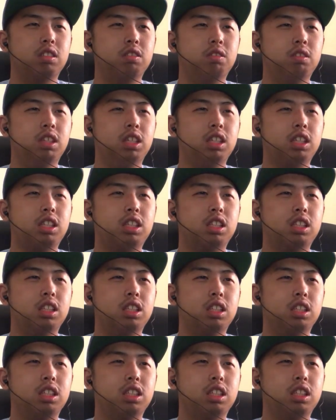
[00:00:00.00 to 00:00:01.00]
What?
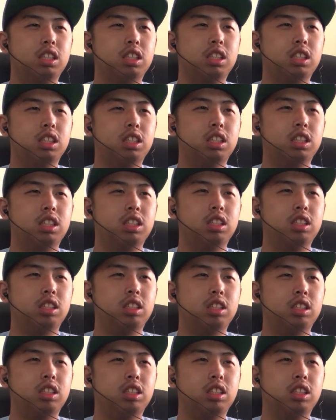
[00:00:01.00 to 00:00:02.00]
The 8 of
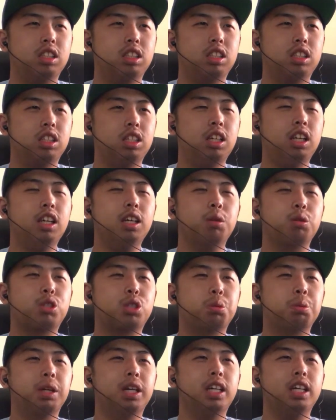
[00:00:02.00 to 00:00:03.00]
spades! 8 of
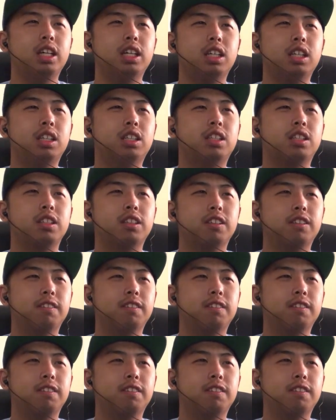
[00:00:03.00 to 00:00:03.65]
spades?